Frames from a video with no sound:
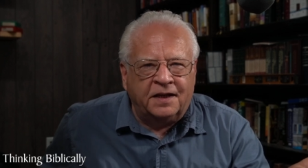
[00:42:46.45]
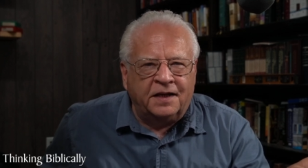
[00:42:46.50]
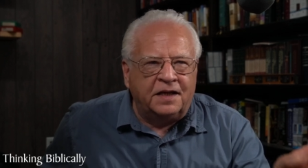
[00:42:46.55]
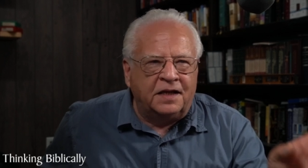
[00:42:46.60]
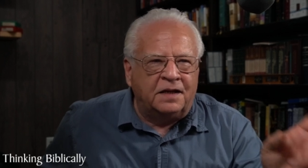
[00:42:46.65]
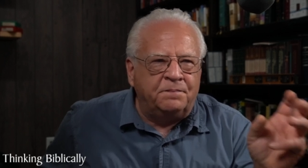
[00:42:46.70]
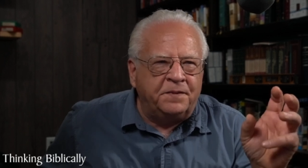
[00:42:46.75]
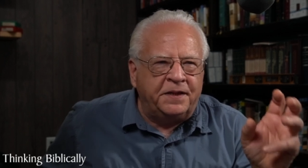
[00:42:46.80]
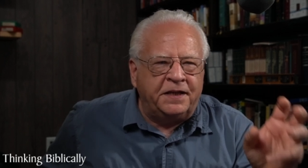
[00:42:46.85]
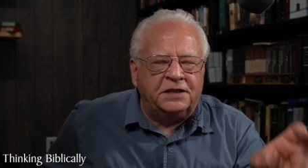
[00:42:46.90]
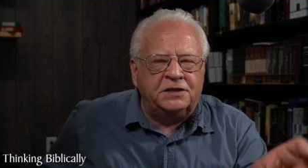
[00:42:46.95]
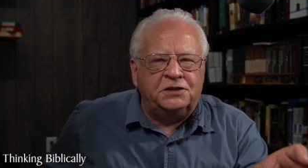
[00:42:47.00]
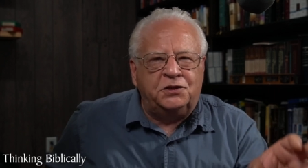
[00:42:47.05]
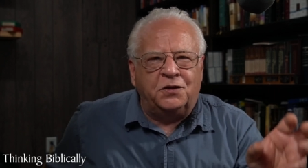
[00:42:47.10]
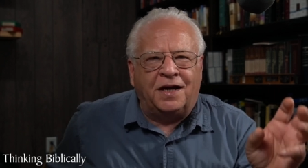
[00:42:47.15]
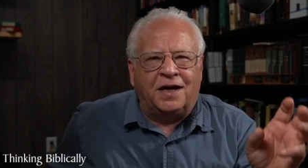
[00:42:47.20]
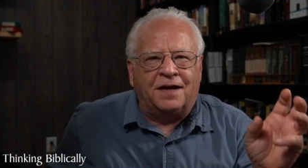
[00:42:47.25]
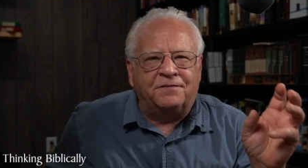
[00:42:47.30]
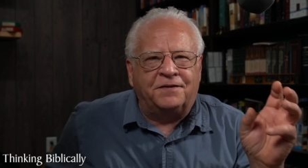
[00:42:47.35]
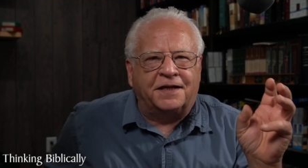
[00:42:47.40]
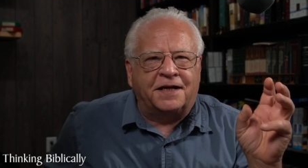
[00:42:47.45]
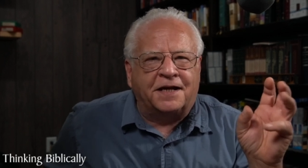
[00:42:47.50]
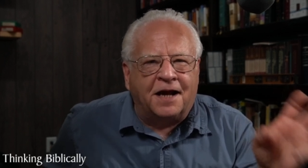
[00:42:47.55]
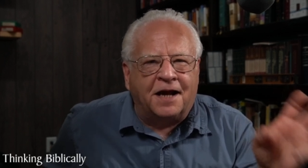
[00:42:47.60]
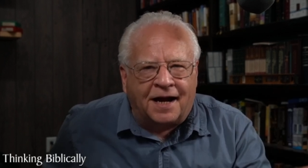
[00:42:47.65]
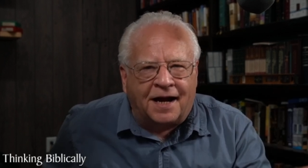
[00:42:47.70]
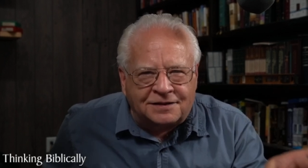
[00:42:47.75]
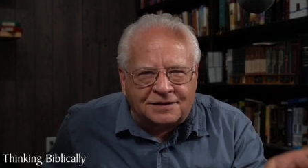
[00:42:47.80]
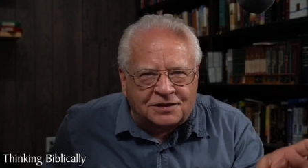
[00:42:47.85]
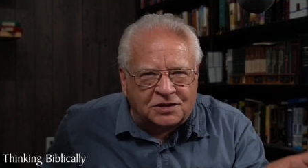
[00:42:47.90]
It means you have the
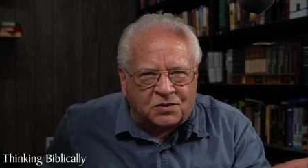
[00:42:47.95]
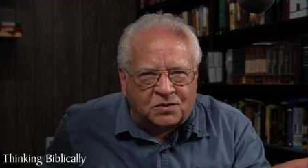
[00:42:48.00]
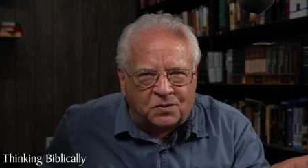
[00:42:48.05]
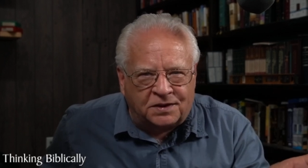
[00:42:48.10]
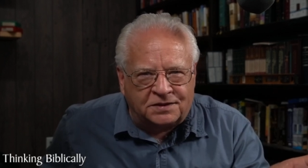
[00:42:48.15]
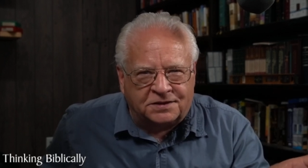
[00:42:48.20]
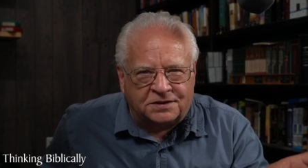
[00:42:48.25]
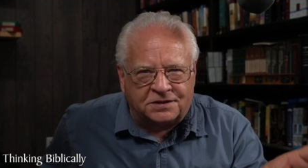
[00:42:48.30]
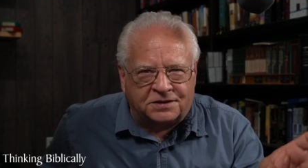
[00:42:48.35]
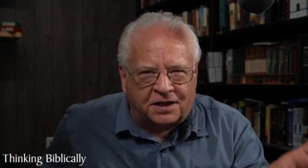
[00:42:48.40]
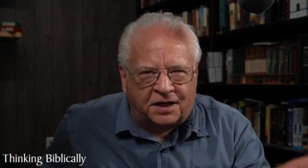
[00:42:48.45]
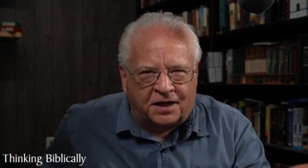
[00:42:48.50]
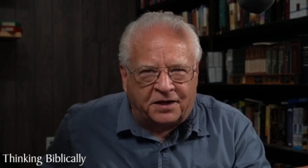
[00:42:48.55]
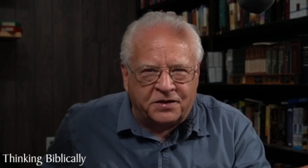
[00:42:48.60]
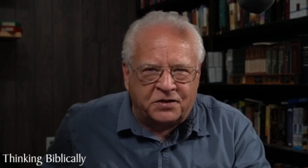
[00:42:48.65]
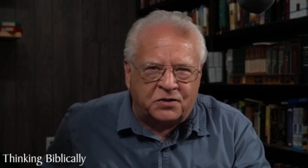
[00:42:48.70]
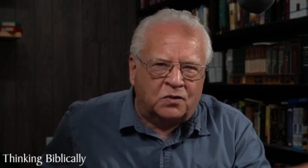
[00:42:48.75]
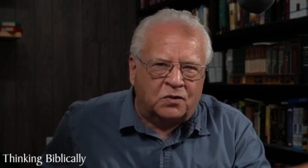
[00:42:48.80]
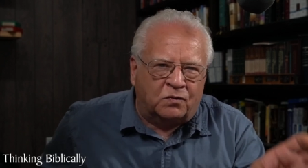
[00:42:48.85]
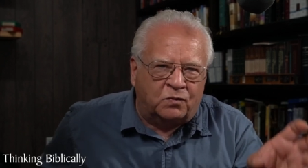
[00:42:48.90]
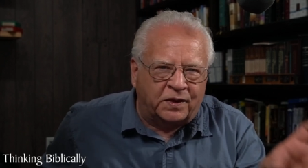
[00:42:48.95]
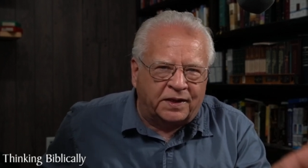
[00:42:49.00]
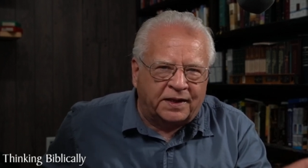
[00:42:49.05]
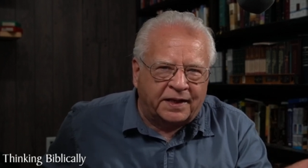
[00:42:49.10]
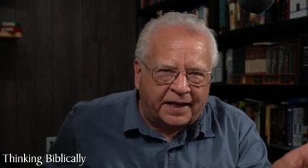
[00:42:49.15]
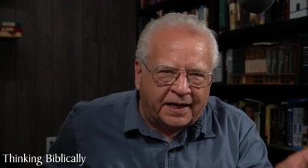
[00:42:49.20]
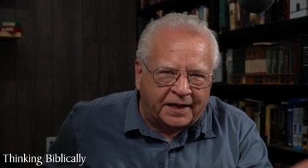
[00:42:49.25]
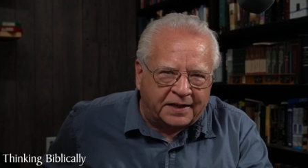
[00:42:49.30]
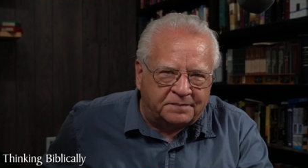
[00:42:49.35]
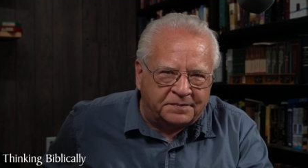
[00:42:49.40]
consequences on you of what
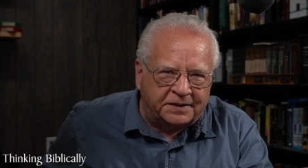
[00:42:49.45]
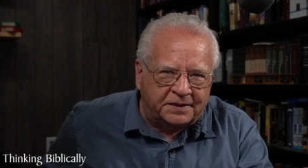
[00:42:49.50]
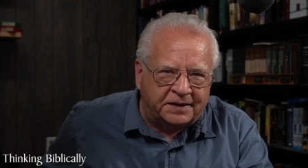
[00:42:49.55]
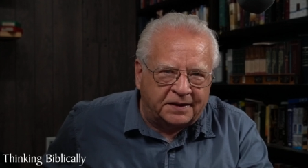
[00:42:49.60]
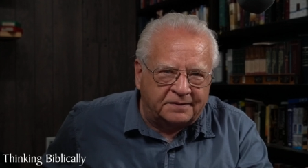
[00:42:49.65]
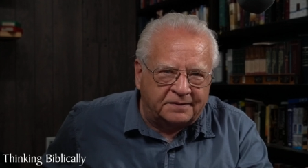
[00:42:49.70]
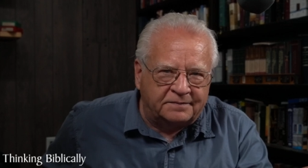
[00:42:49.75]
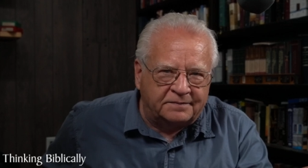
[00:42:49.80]
Adam did.